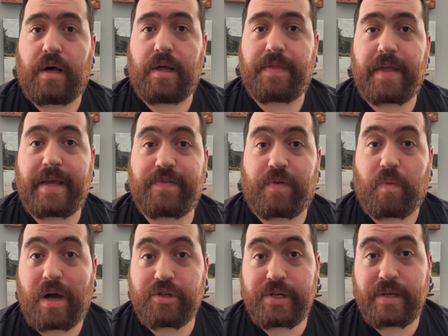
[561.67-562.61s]
Thanks for
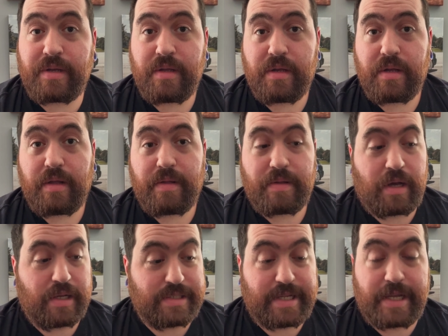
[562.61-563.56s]
watching.
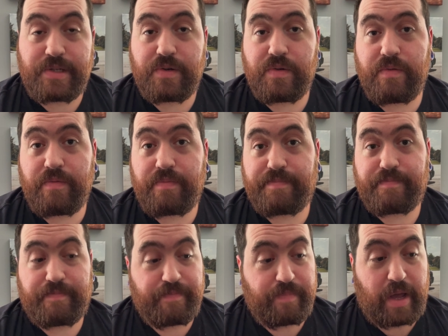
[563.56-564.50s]
Stay tuned.
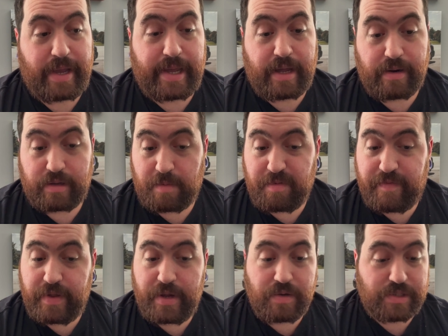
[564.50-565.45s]
I got a couple
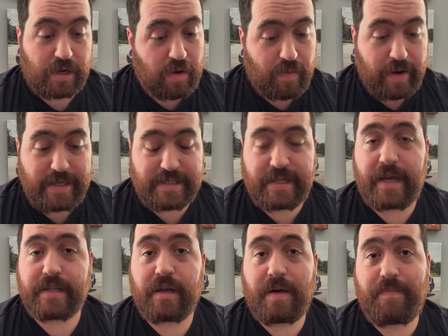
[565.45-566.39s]
videos already
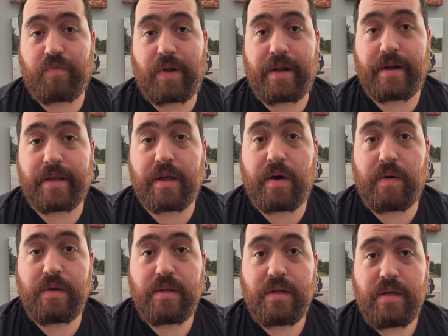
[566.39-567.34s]
stacked up, ready to
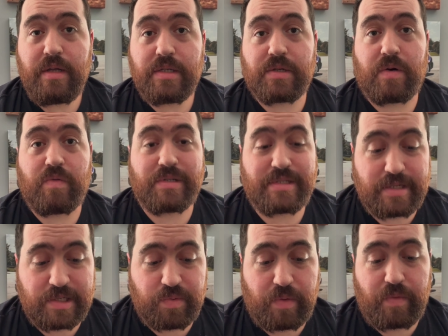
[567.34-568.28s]
go. So once
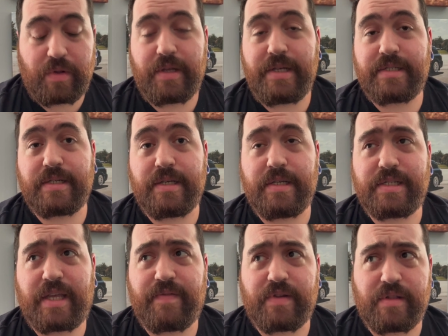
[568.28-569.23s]
this one releases,
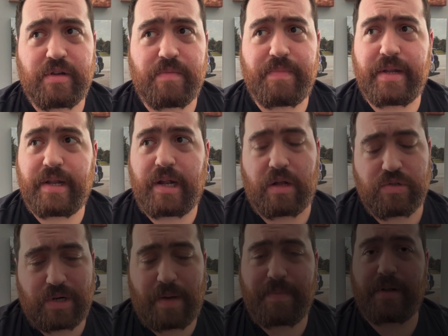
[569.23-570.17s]
give it a little bit and I'll
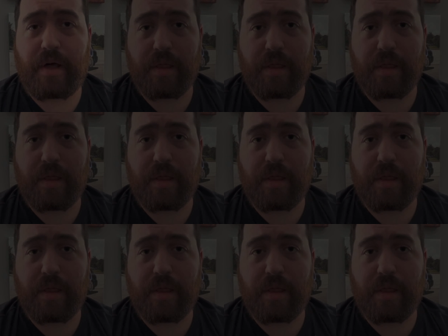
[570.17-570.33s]
drop another